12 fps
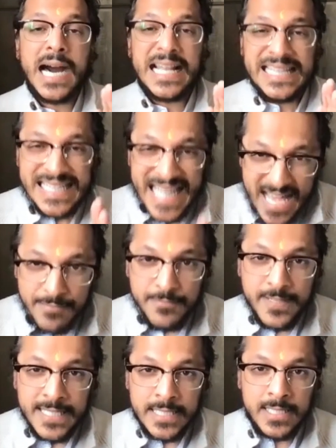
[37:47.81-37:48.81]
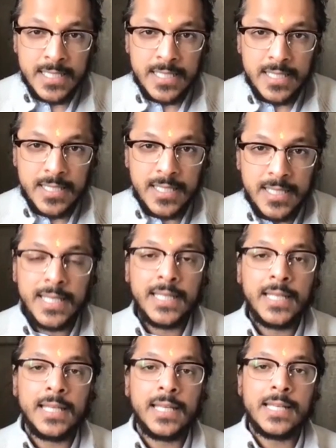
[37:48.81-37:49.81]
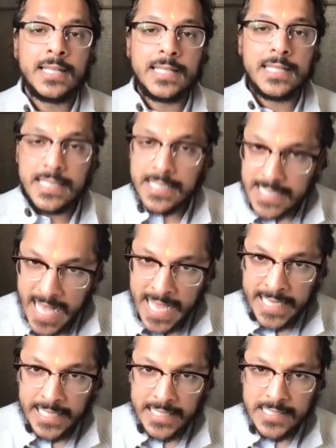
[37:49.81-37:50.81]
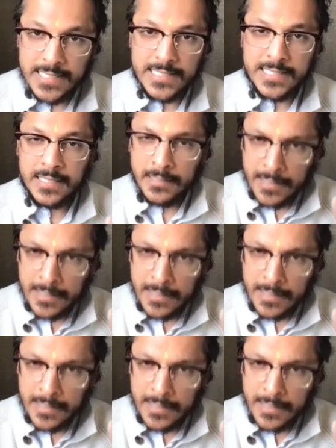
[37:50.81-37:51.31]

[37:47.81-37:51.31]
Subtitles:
11 signs,